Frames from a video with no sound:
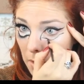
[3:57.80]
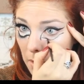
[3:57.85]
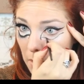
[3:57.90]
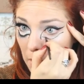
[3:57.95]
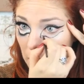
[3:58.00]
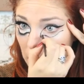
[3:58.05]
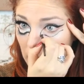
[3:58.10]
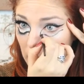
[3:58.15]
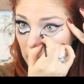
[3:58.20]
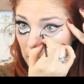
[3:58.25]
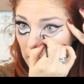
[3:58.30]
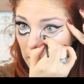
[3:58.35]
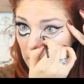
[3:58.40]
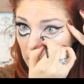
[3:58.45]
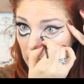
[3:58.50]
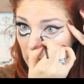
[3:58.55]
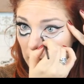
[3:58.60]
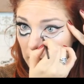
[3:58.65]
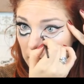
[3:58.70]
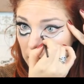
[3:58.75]
And then
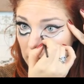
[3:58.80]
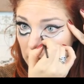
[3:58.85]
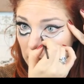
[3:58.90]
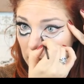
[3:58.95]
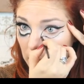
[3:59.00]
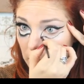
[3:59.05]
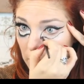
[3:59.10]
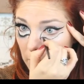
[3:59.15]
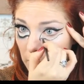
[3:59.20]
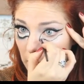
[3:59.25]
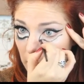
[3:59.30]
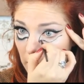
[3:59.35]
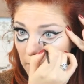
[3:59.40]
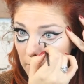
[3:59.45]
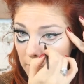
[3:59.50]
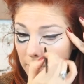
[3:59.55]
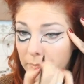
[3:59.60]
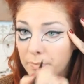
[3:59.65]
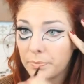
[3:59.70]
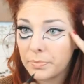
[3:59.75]
connect them there.